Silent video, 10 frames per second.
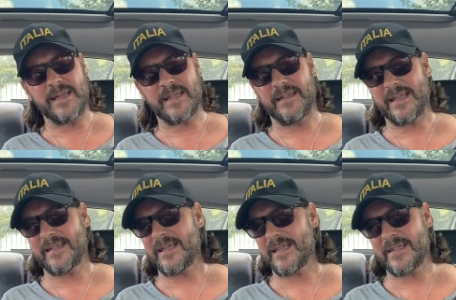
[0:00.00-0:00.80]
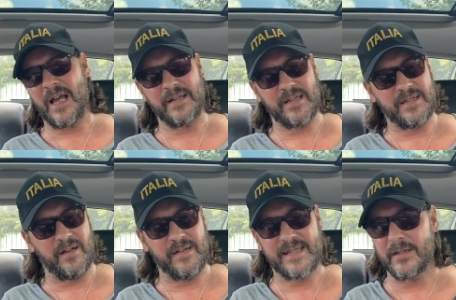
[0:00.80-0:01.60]
see this. This is not
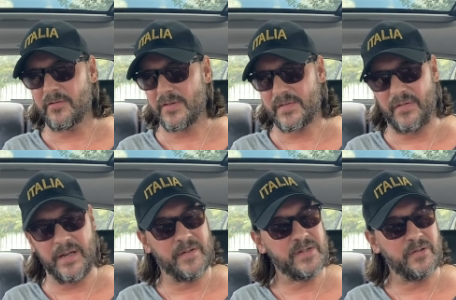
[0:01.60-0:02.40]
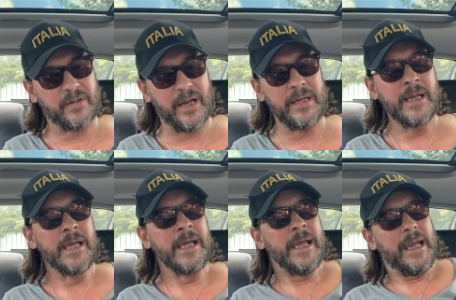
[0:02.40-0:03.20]
necessarily a citrus fragrance, okay?
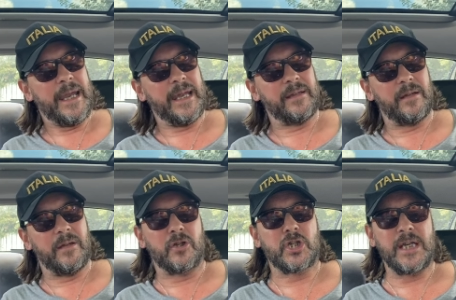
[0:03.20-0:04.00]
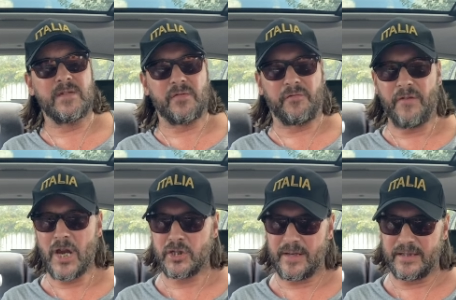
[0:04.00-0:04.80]
It achieves
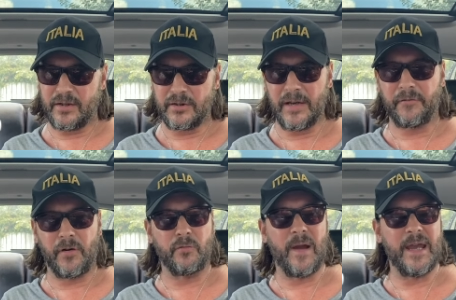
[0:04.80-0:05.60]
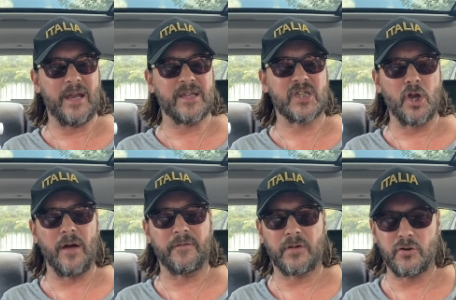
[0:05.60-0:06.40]
freshness in a different way, a
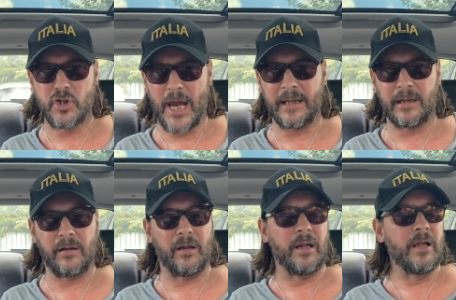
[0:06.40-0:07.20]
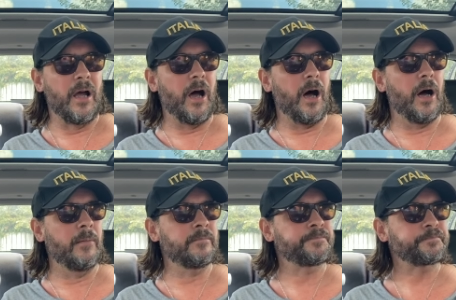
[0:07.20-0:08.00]
soft, gentle,
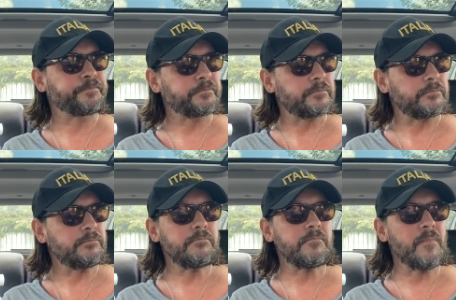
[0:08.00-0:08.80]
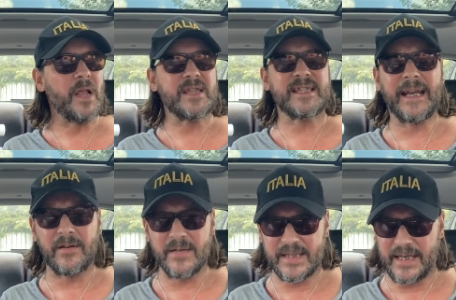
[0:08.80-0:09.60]
um,
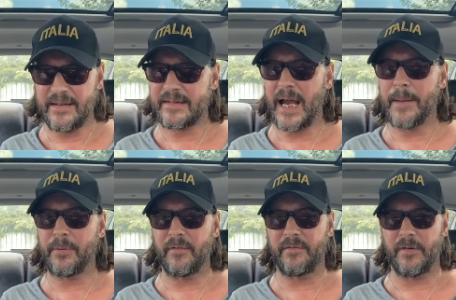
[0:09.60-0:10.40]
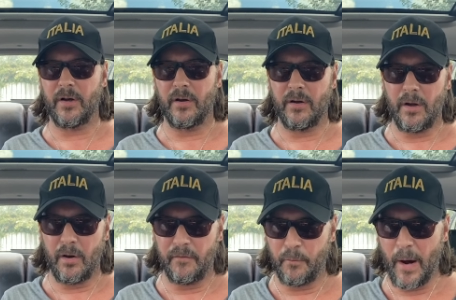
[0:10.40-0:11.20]
second skin type of, uh,
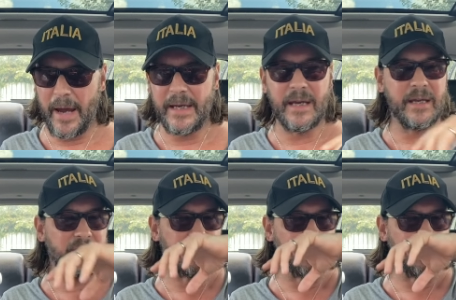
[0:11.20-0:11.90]
of way it